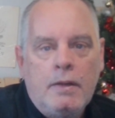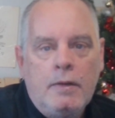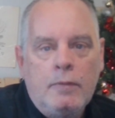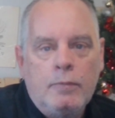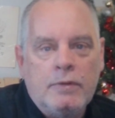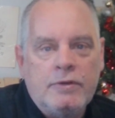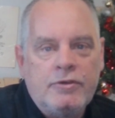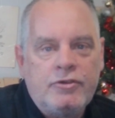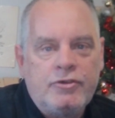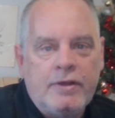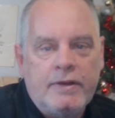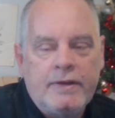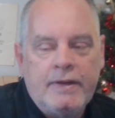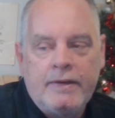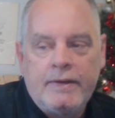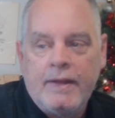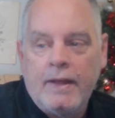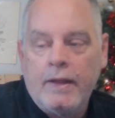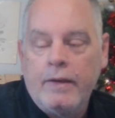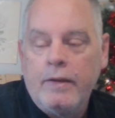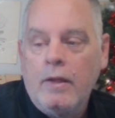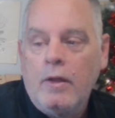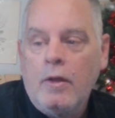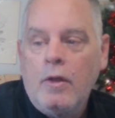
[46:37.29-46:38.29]
We're shutting
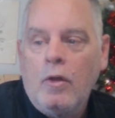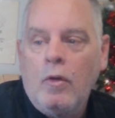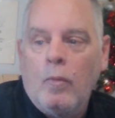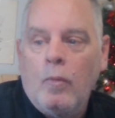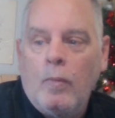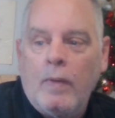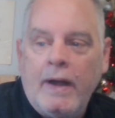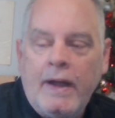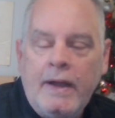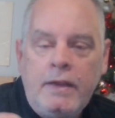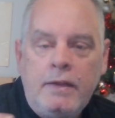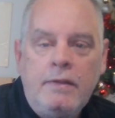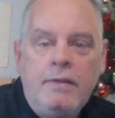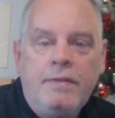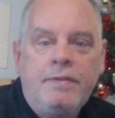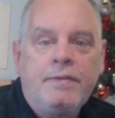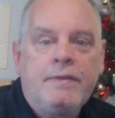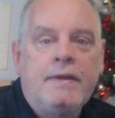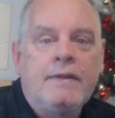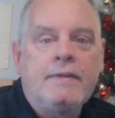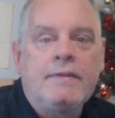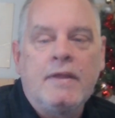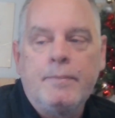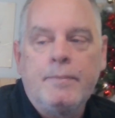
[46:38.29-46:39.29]
down. Why do you
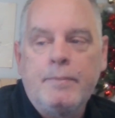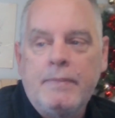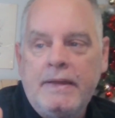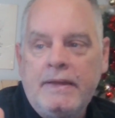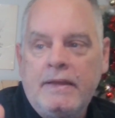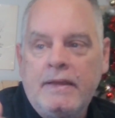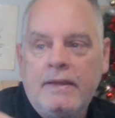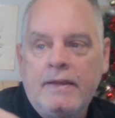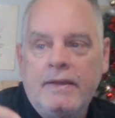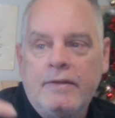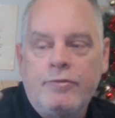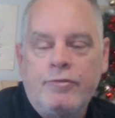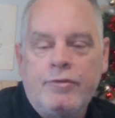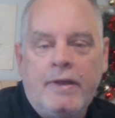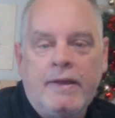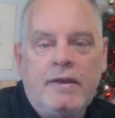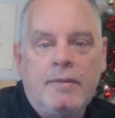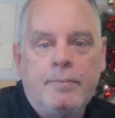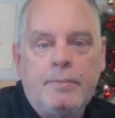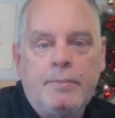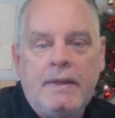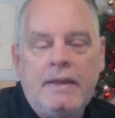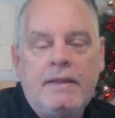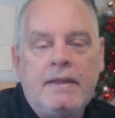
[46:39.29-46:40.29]
think they're making it, trying
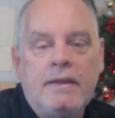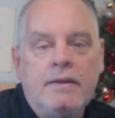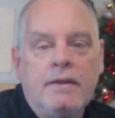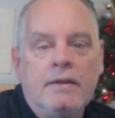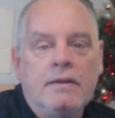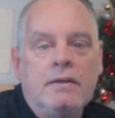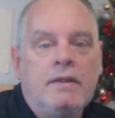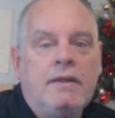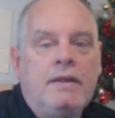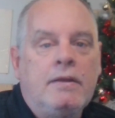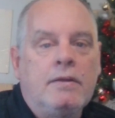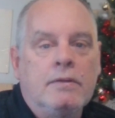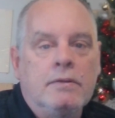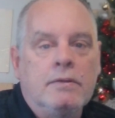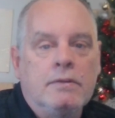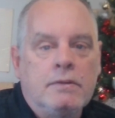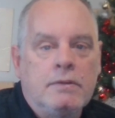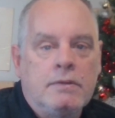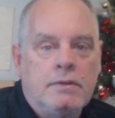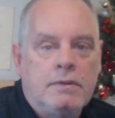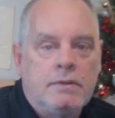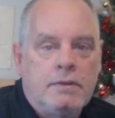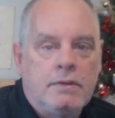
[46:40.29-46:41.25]
to make it illegal